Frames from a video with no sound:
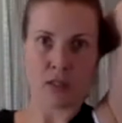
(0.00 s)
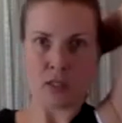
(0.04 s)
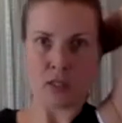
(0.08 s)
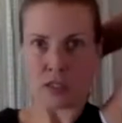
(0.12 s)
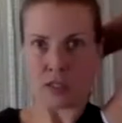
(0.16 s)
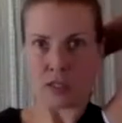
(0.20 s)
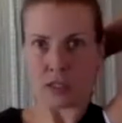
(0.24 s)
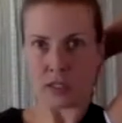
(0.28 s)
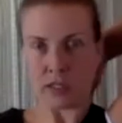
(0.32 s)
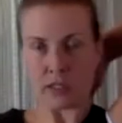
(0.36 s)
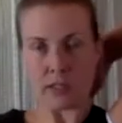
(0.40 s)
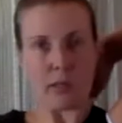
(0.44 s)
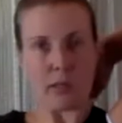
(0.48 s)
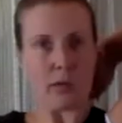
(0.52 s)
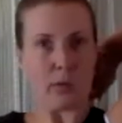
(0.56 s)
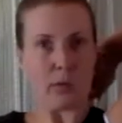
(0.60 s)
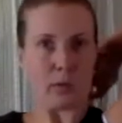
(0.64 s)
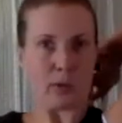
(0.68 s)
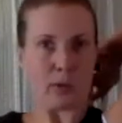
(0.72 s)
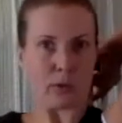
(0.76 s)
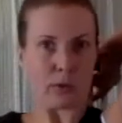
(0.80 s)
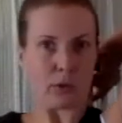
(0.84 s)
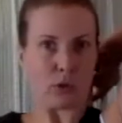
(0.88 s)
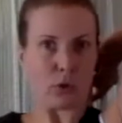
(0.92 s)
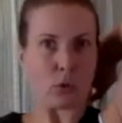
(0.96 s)
That
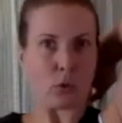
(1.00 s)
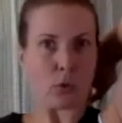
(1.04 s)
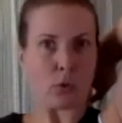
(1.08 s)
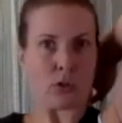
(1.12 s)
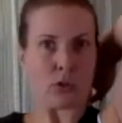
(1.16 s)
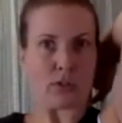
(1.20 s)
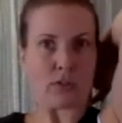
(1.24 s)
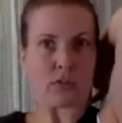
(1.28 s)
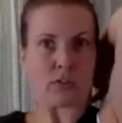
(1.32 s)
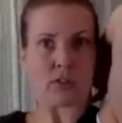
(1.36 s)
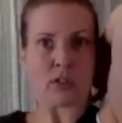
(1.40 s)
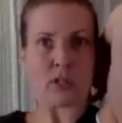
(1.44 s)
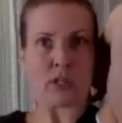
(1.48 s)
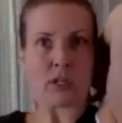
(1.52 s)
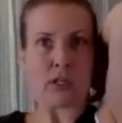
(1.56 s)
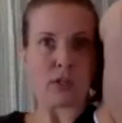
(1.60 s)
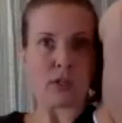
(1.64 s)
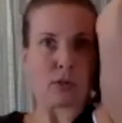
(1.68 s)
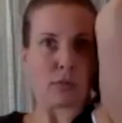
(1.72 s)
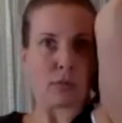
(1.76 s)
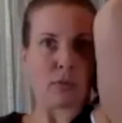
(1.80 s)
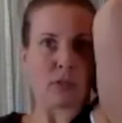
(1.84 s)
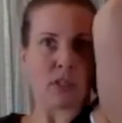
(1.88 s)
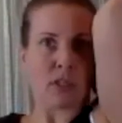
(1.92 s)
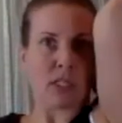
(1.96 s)
elbow towards
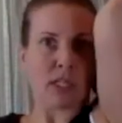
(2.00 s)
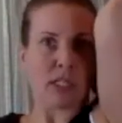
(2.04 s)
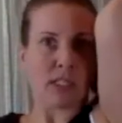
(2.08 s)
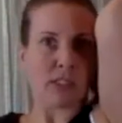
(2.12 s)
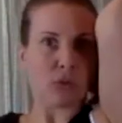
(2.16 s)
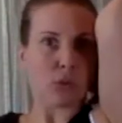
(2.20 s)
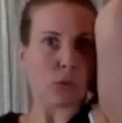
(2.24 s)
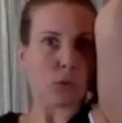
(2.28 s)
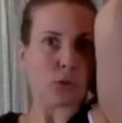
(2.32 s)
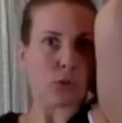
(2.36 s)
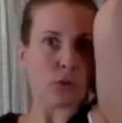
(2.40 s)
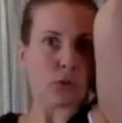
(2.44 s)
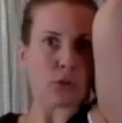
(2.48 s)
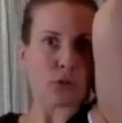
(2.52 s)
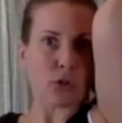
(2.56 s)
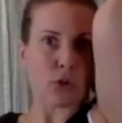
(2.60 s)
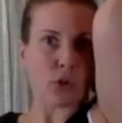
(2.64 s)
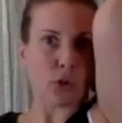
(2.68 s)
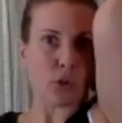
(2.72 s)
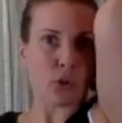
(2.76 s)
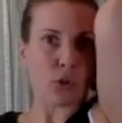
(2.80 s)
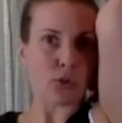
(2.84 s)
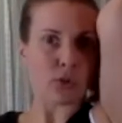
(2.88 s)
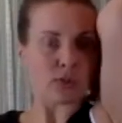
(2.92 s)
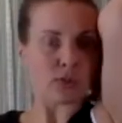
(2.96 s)
your midline, towards your
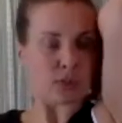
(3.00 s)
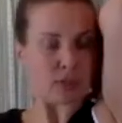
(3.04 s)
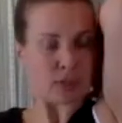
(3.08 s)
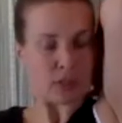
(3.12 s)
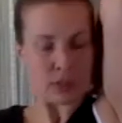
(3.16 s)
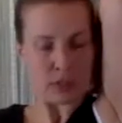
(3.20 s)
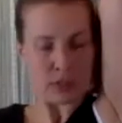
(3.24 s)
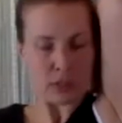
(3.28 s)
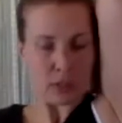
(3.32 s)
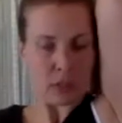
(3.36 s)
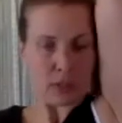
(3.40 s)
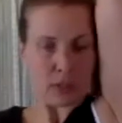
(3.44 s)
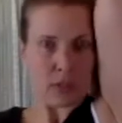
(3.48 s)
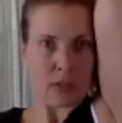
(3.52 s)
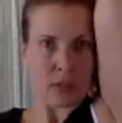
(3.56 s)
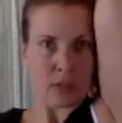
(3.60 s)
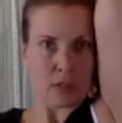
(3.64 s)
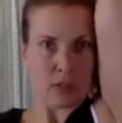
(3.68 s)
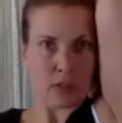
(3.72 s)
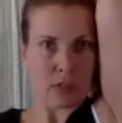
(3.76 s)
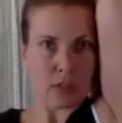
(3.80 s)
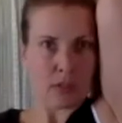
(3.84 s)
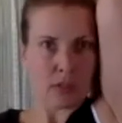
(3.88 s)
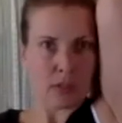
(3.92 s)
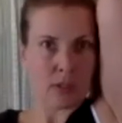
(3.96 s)
nose.
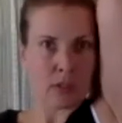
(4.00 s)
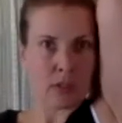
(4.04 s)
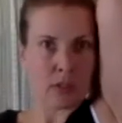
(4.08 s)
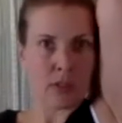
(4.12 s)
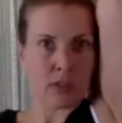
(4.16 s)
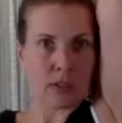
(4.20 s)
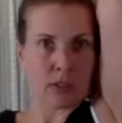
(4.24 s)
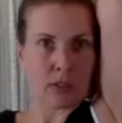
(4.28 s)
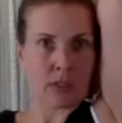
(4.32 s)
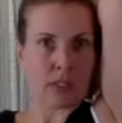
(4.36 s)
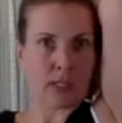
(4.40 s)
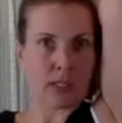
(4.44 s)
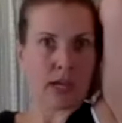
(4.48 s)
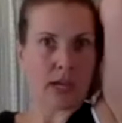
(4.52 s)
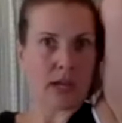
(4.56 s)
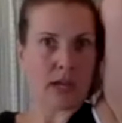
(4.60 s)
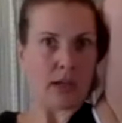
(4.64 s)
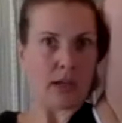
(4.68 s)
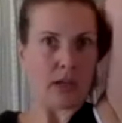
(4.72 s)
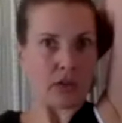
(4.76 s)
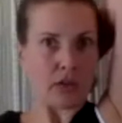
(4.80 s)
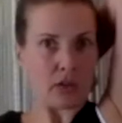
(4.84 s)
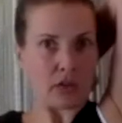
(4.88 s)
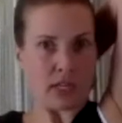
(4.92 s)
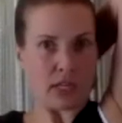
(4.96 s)
Yeah,
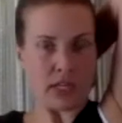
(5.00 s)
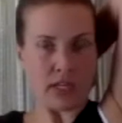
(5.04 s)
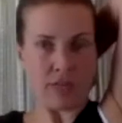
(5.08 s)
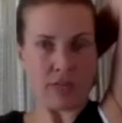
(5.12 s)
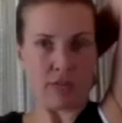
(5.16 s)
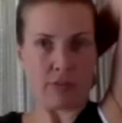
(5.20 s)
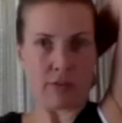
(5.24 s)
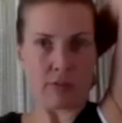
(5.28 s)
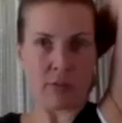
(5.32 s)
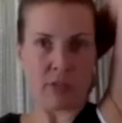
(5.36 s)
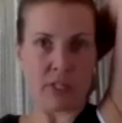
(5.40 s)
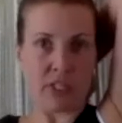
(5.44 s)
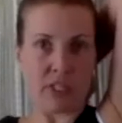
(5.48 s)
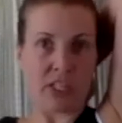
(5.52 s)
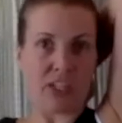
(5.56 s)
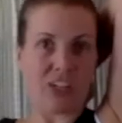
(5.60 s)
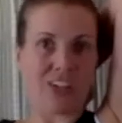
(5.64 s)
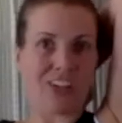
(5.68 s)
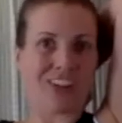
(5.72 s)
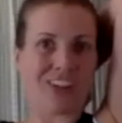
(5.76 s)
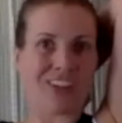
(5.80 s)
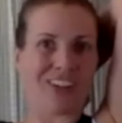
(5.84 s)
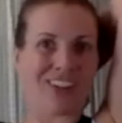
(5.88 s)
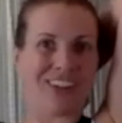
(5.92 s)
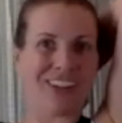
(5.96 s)
okay, from
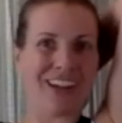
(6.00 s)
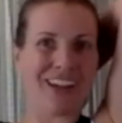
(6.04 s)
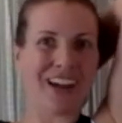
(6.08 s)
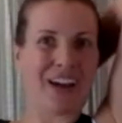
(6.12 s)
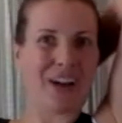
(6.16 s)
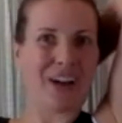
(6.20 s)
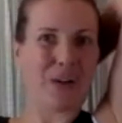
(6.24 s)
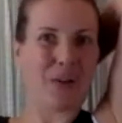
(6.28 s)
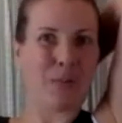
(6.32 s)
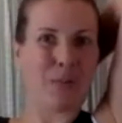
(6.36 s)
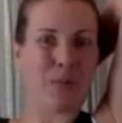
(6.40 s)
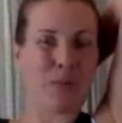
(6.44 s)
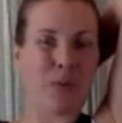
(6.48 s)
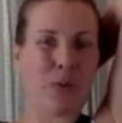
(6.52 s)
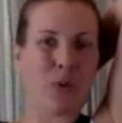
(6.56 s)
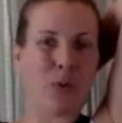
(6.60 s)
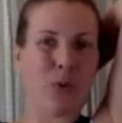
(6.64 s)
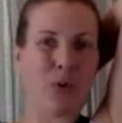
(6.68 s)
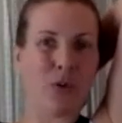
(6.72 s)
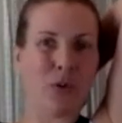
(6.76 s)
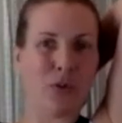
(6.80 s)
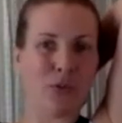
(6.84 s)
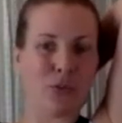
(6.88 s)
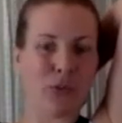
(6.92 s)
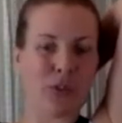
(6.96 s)
here now,
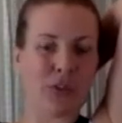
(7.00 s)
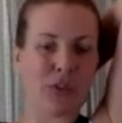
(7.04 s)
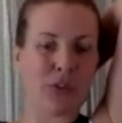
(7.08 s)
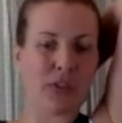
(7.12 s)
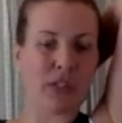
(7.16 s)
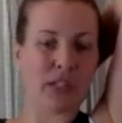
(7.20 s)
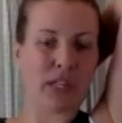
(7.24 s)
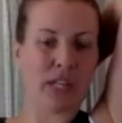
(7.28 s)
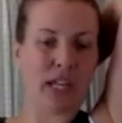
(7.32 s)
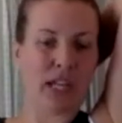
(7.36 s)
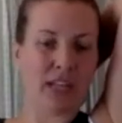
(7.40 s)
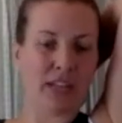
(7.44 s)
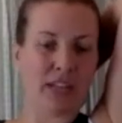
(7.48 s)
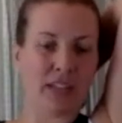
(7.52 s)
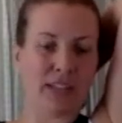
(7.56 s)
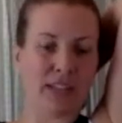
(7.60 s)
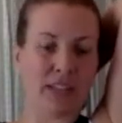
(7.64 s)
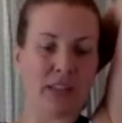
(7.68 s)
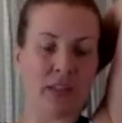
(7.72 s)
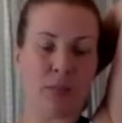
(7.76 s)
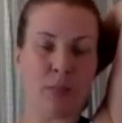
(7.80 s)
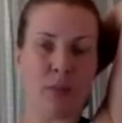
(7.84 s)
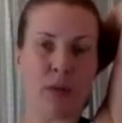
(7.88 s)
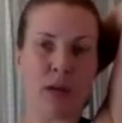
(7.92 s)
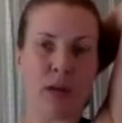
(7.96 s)
pull with the hand that's at
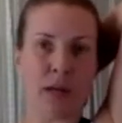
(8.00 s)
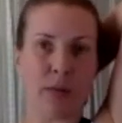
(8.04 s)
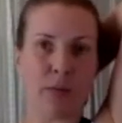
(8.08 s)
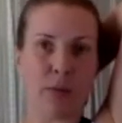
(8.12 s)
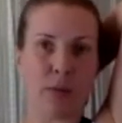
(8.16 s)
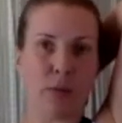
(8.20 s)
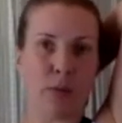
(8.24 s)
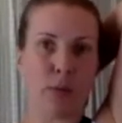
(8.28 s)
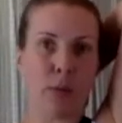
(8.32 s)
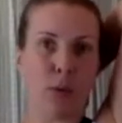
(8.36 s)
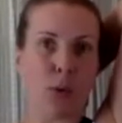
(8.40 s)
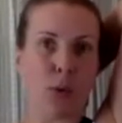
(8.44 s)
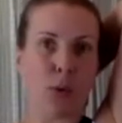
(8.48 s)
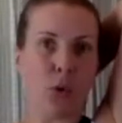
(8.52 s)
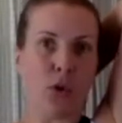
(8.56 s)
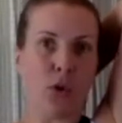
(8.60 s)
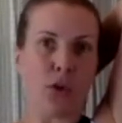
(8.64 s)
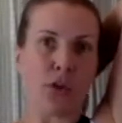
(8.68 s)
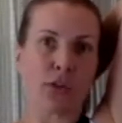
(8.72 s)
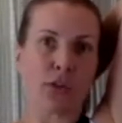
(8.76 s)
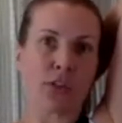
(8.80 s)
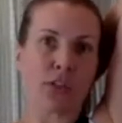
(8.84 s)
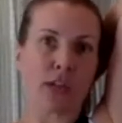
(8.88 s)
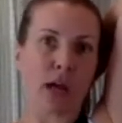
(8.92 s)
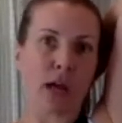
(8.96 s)
the bottom, you pull
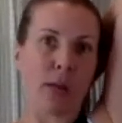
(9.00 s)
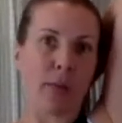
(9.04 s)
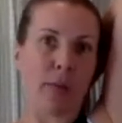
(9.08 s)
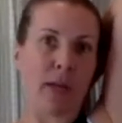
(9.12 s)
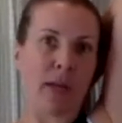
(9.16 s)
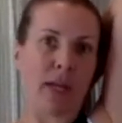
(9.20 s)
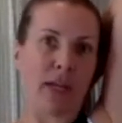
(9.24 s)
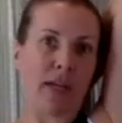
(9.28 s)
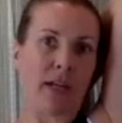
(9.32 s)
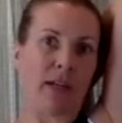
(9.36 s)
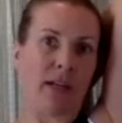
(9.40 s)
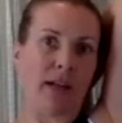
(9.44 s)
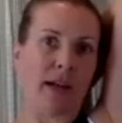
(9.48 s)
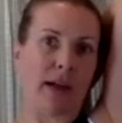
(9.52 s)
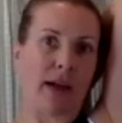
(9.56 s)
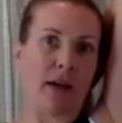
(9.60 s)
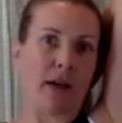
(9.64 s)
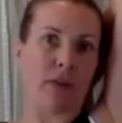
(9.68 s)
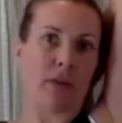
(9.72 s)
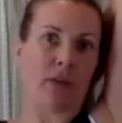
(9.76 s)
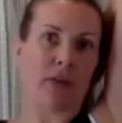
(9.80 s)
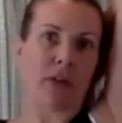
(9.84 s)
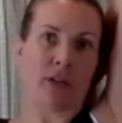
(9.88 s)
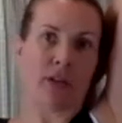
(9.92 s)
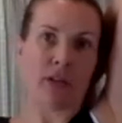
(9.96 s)
your top hand down.
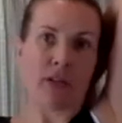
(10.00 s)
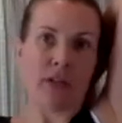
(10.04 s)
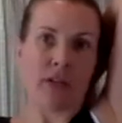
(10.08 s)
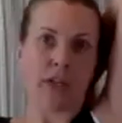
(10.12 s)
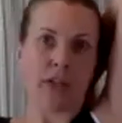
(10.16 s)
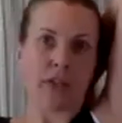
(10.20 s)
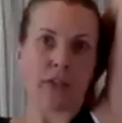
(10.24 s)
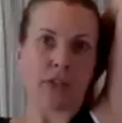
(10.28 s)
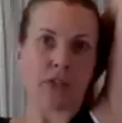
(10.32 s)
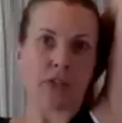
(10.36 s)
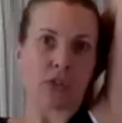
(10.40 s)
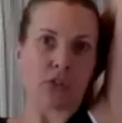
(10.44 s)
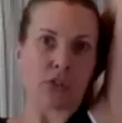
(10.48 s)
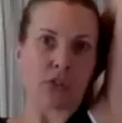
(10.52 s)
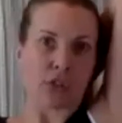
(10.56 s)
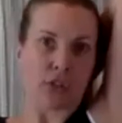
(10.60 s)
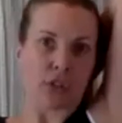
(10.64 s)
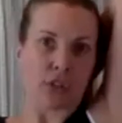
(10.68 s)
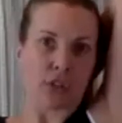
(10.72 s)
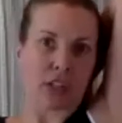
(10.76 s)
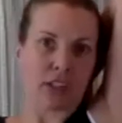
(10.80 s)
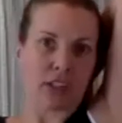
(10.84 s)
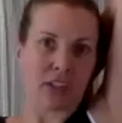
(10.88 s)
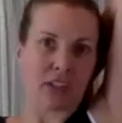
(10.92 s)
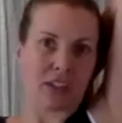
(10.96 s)
So
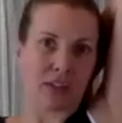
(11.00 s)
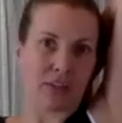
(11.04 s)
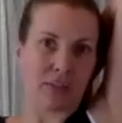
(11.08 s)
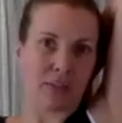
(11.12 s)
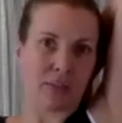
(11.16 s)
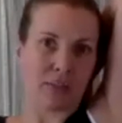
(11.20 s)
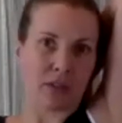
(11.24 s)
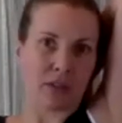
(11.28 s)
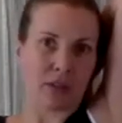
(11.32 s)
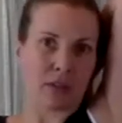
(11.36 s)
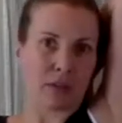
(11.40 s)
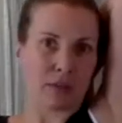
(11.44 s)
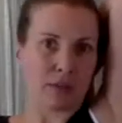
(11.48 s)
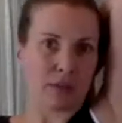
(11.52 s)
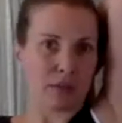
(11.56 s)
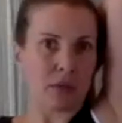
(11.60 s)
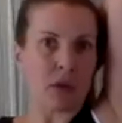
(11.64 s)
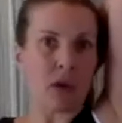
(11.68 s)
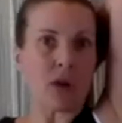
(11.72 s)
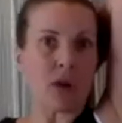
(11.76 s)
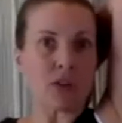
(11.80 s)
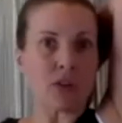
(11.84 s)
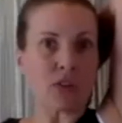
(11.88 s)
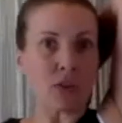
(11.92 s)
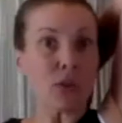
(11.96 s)
you're
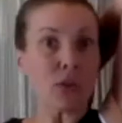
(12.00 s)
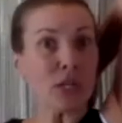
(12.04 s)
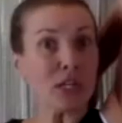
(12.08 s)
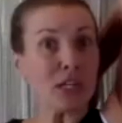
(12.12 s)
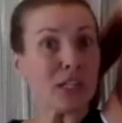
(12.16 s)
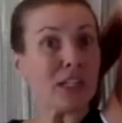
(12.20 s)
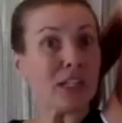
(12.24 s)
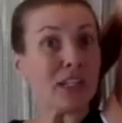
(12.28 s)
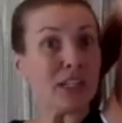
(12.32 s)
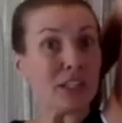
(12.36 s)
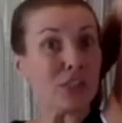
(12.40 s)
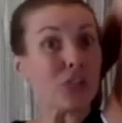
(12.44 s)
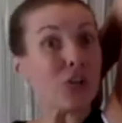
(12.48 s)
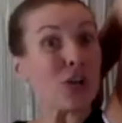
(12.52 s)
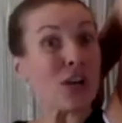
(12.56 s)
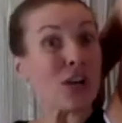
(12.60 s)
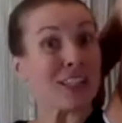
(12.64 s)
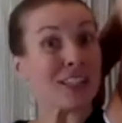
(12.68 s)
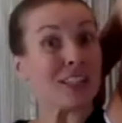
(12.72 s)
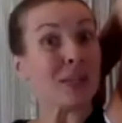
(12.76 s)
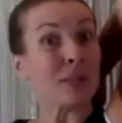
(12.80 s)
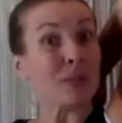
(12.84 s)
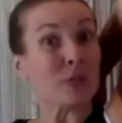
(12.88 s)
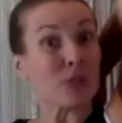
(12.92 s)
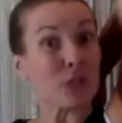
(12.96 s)
also getting a
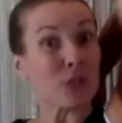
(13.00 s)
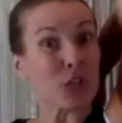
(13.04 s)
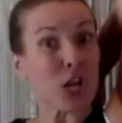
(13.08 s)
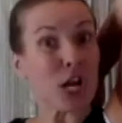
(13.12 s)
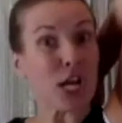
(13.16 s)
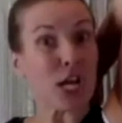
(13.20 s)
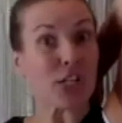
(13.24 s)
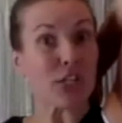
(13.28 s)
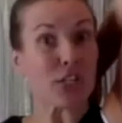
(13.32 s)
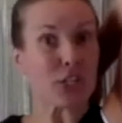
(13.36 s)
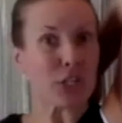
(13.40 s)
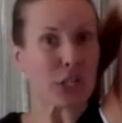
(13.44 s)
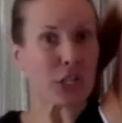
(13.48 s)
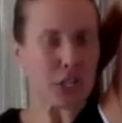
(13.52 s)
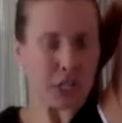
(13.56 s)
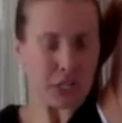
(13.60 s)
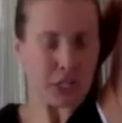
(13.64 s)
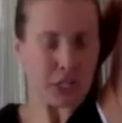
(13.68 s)
tricep stretch.